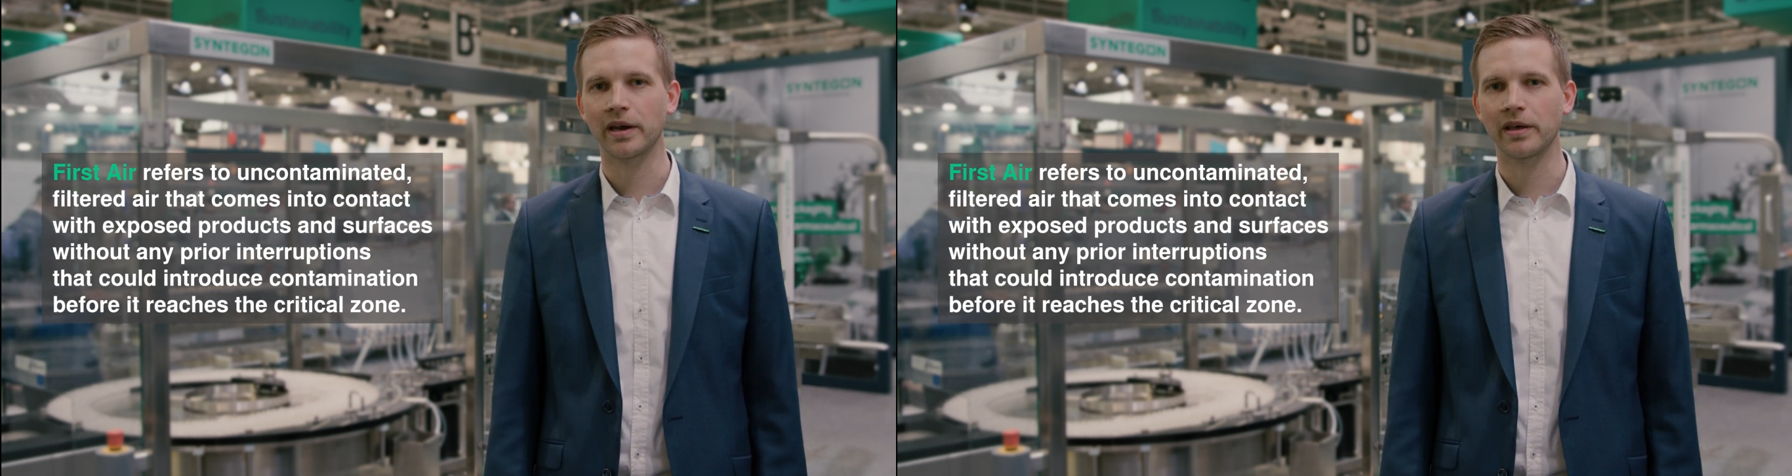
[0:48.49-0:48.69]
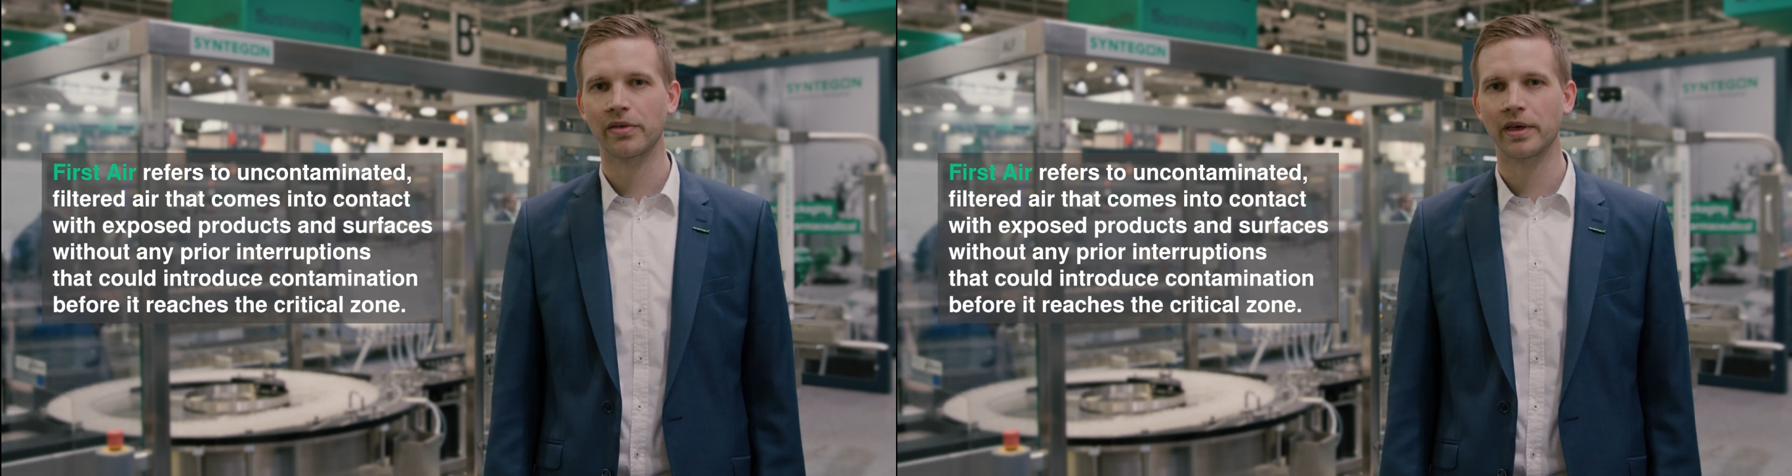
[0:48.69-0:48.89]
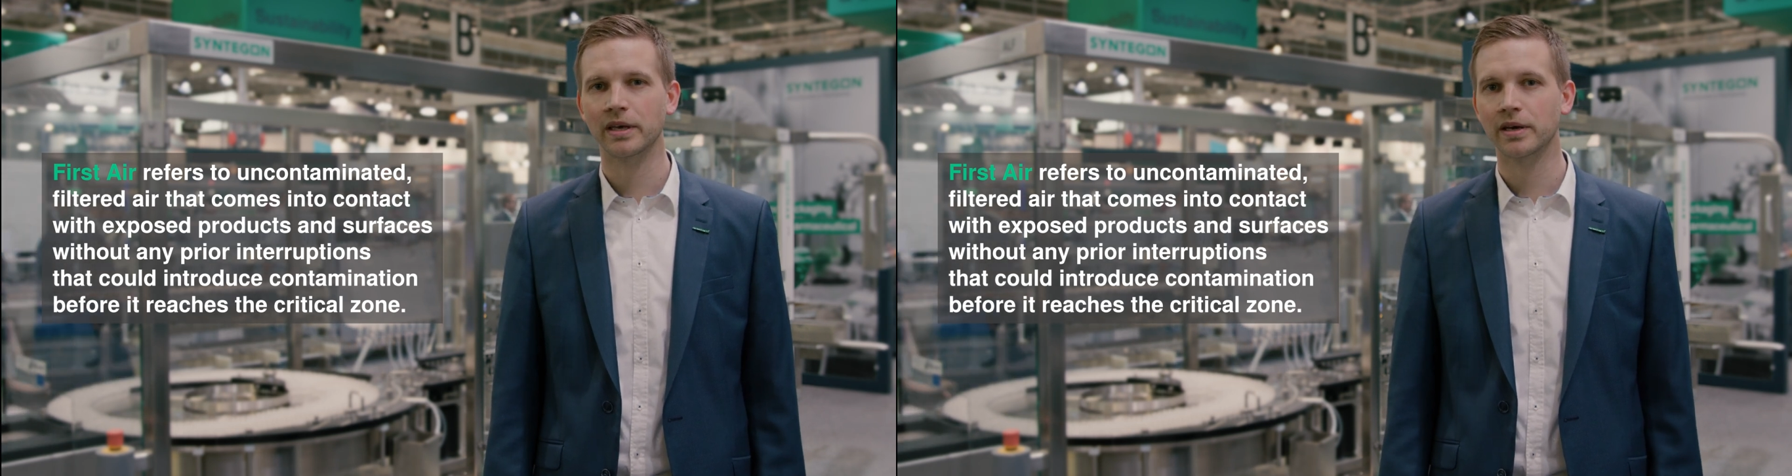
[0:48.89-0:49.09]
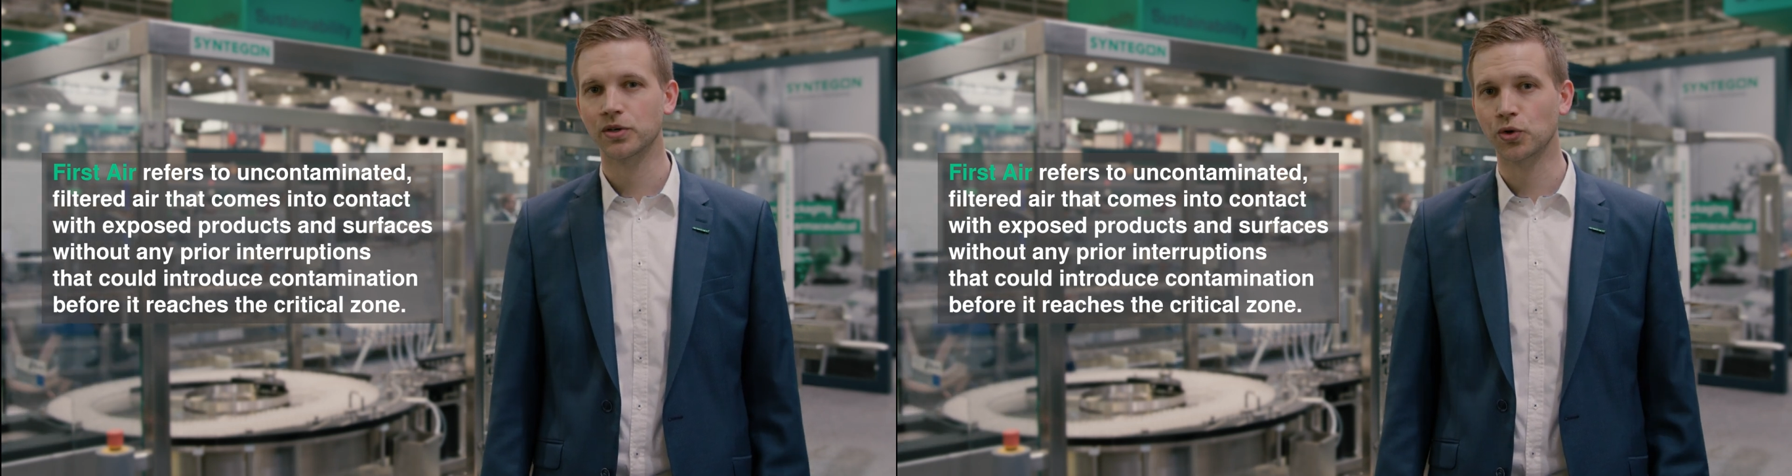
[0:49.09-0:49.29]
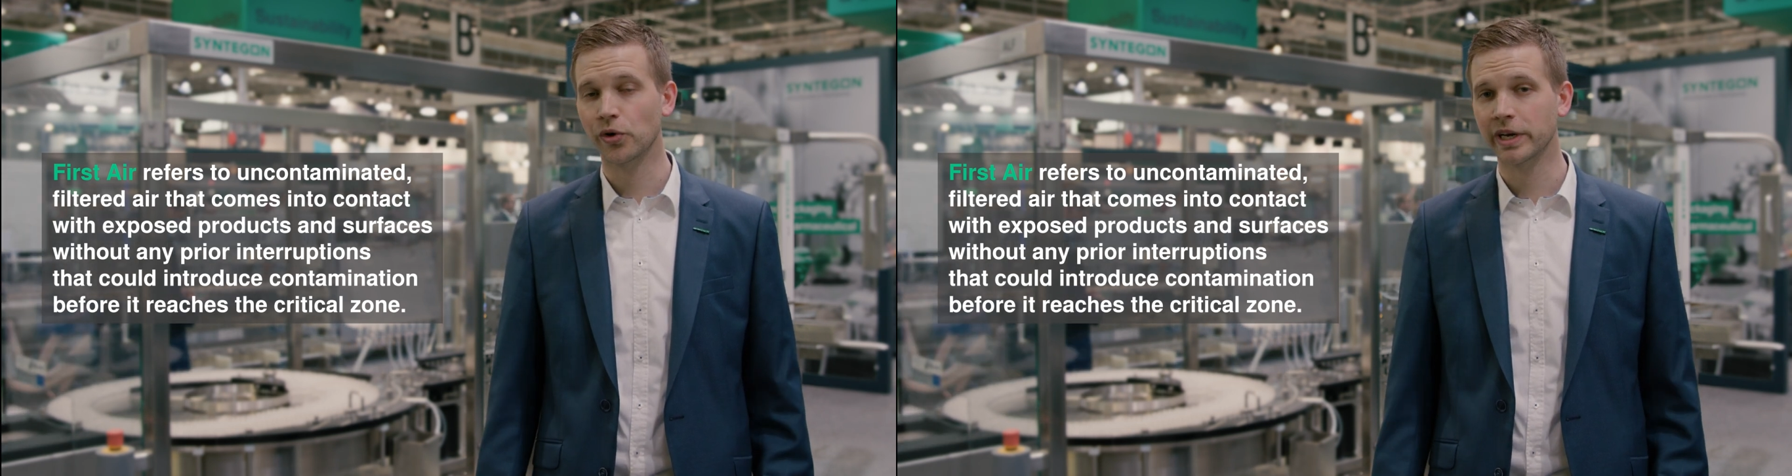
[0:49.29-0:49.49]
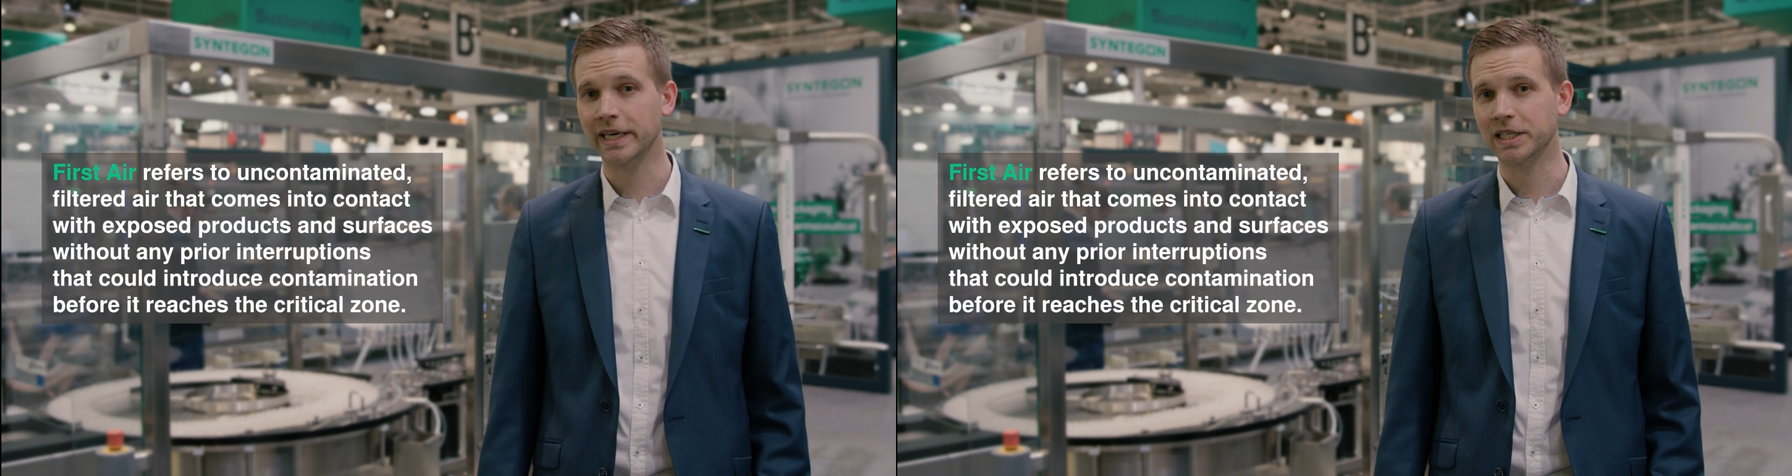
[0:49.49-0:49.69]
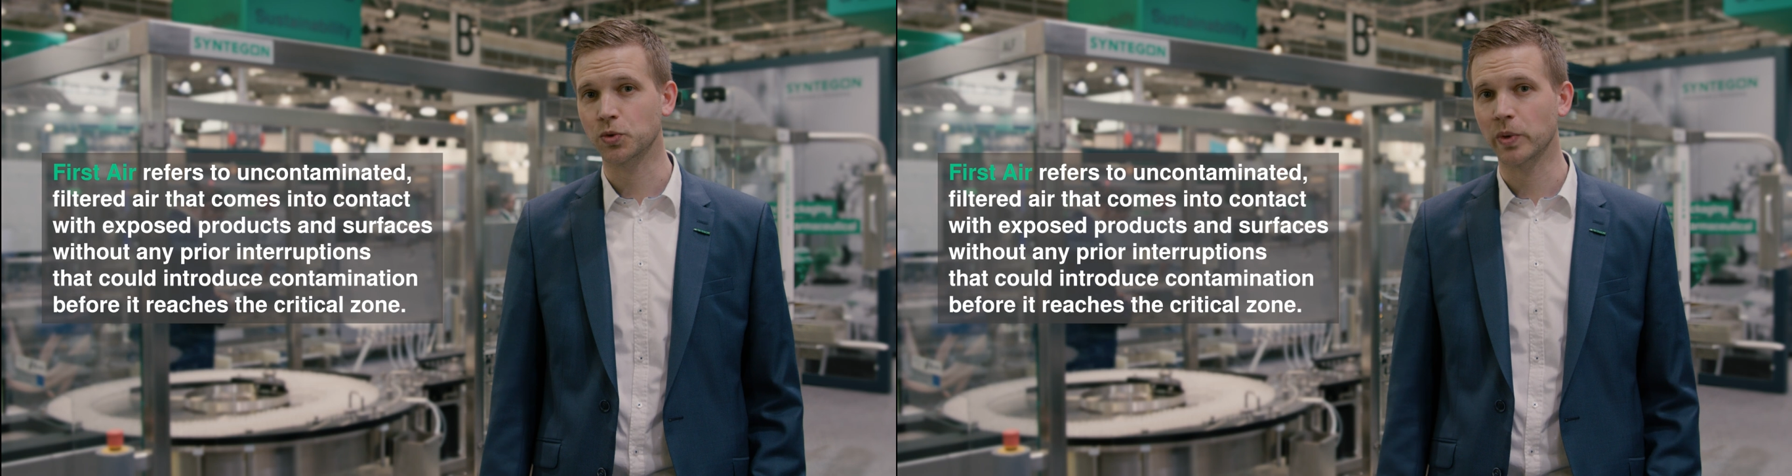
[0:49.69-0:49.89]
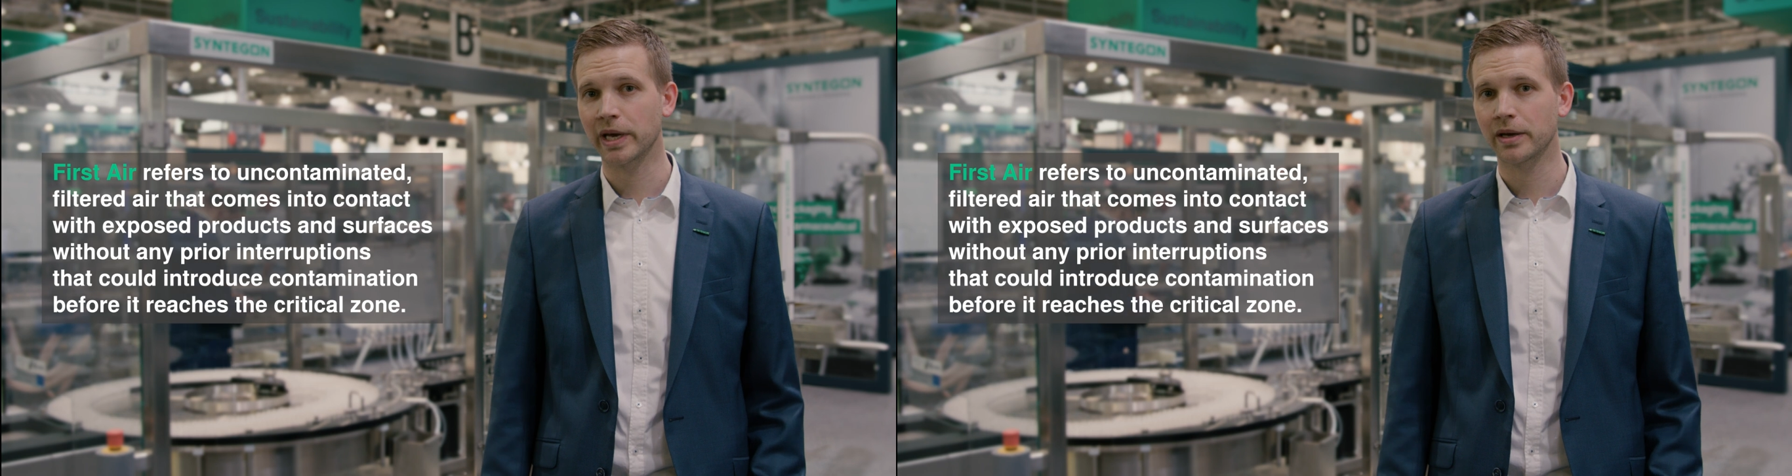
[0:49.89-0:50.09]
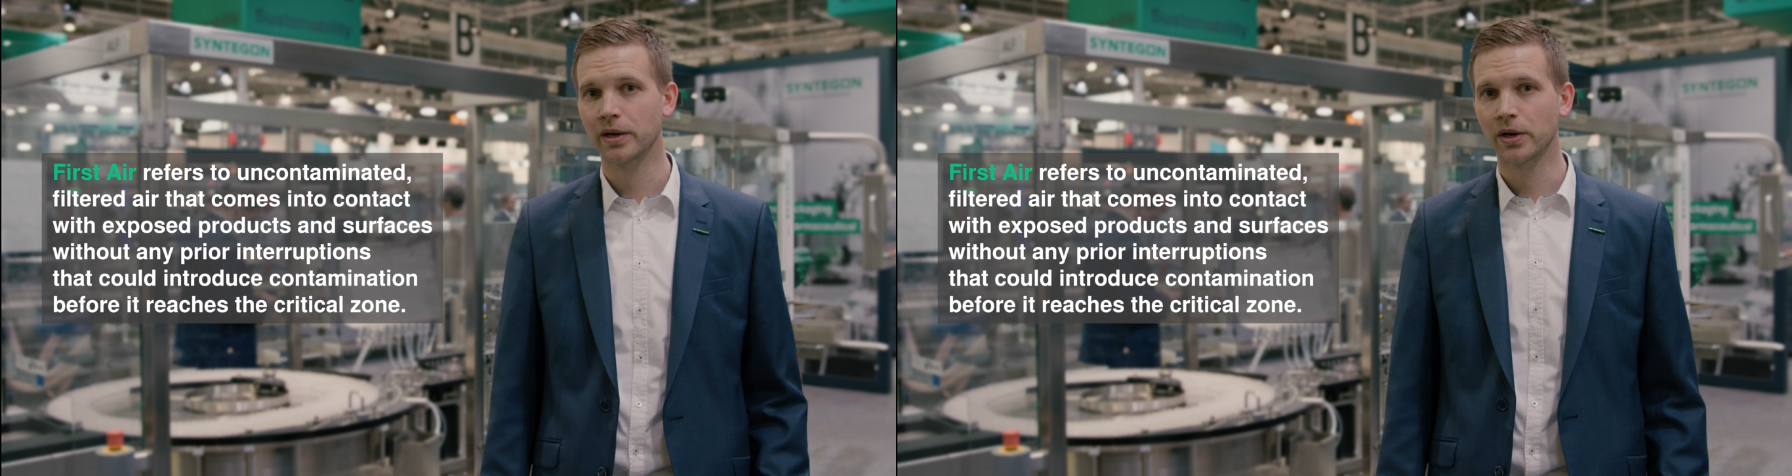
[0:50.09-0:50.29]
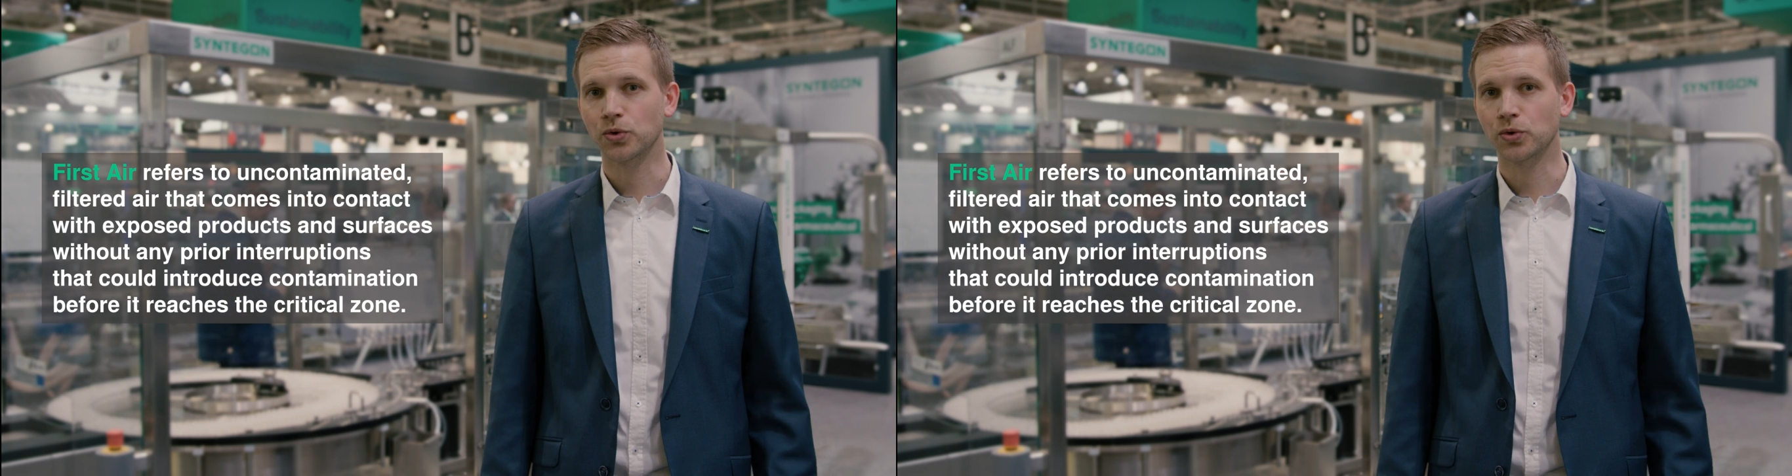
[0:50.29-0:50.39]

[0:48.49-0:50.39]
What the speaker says: anything during its way